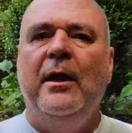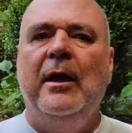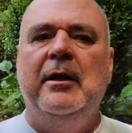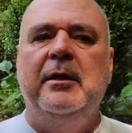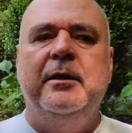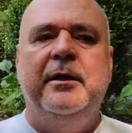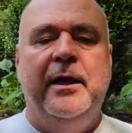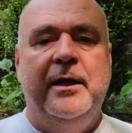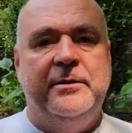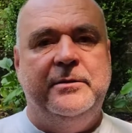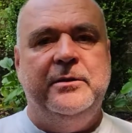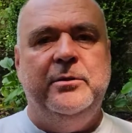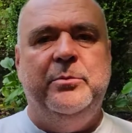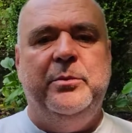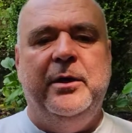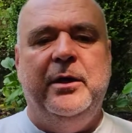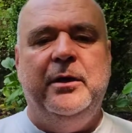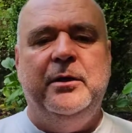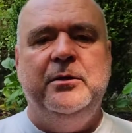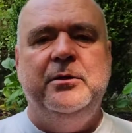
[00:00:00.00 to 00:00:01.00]
and an Etsy
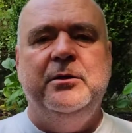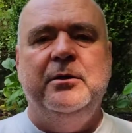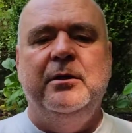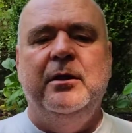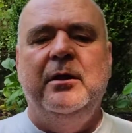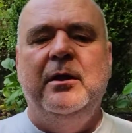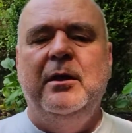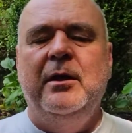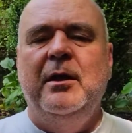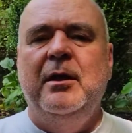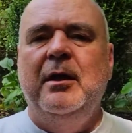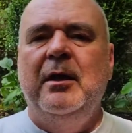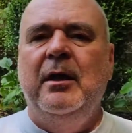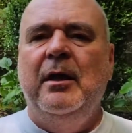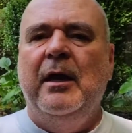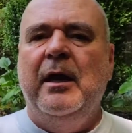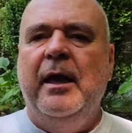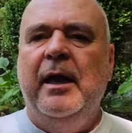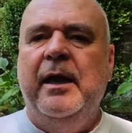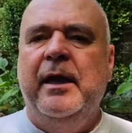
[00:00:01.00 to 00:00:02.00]
page.
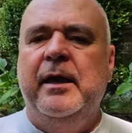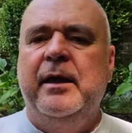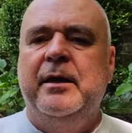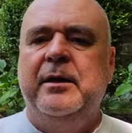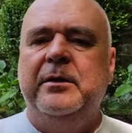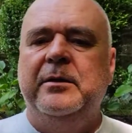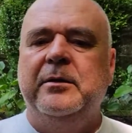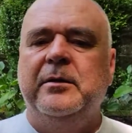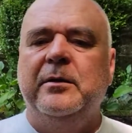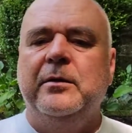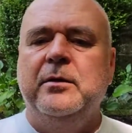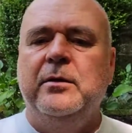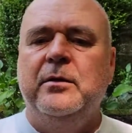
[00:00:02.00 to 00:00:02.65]
And